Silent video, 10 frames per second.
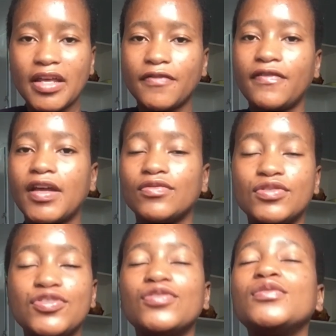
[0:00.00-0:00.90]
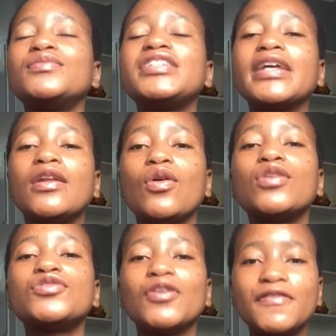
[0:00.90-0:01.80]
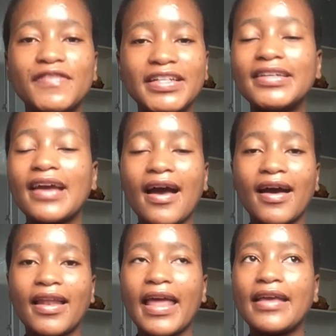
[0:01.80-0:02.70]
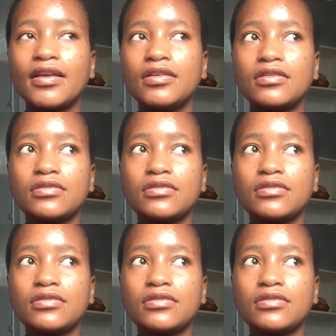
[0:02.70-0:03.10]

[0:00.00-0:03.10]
have consumed a lot of liquor, like,